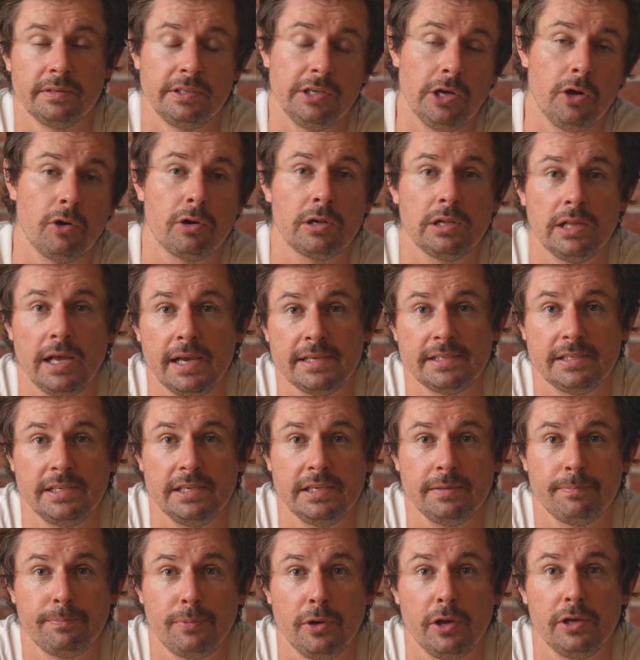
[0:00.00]
the old
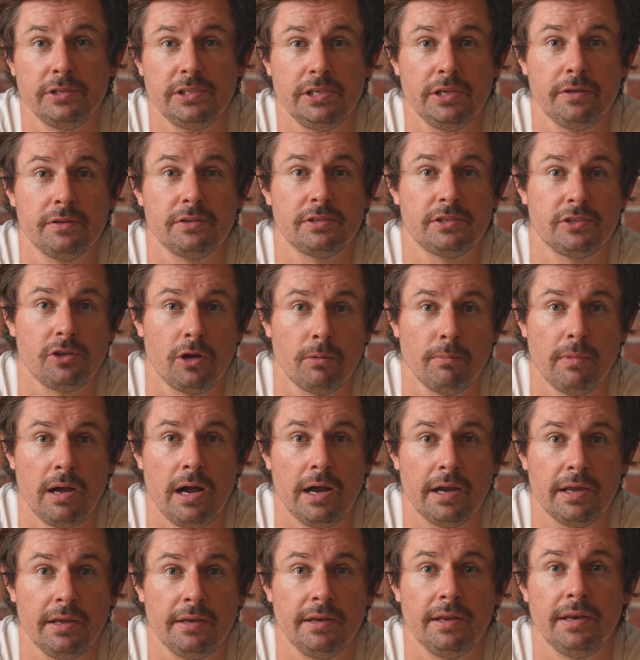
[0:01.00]
classic bursting of the stock
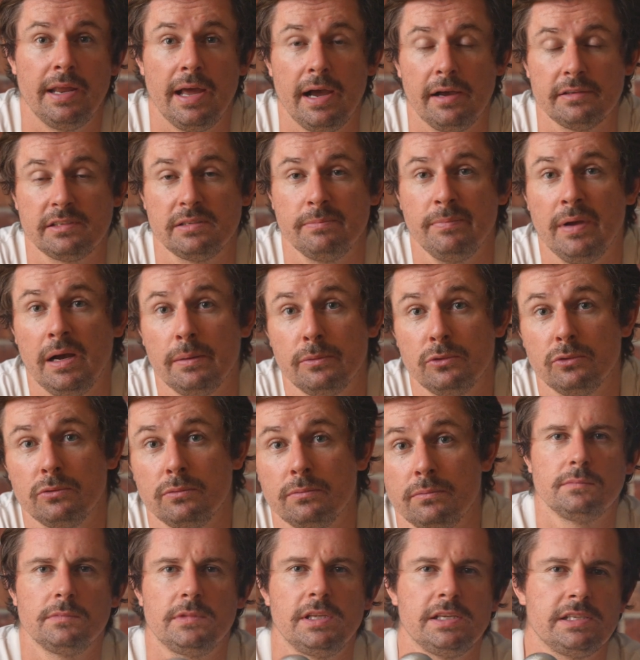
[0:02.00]
market and housing bubble.
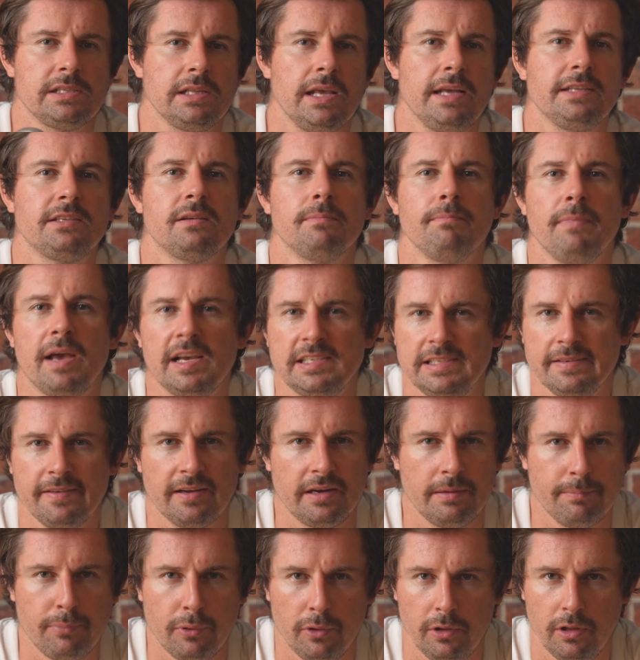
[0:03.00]
This led to massive
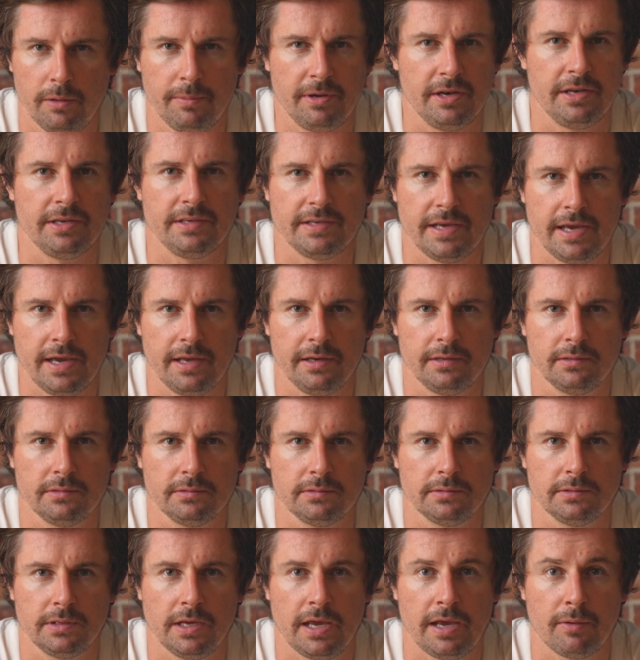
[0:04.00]
unemployment and debt,
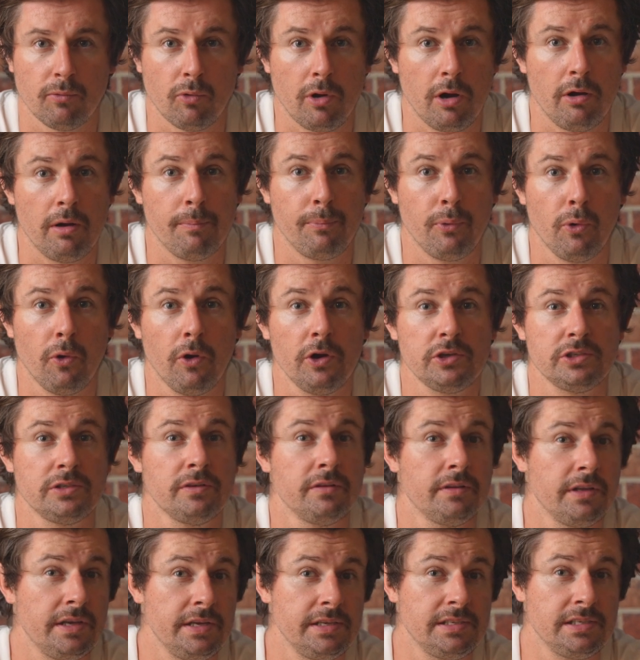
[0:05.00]
and while a portion
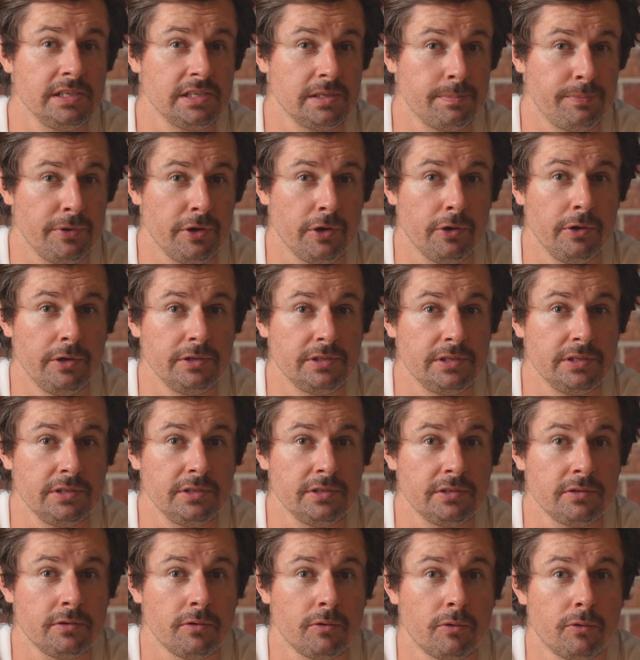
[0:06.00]
of these
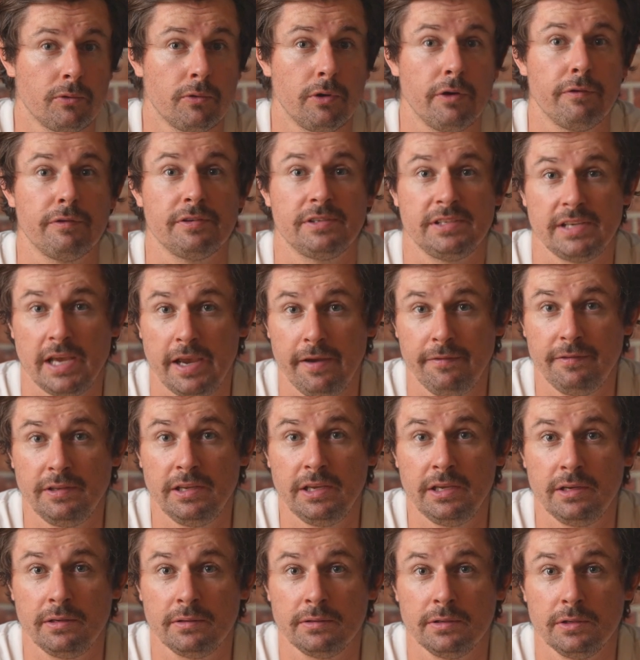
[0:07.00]
disappearances were for safety,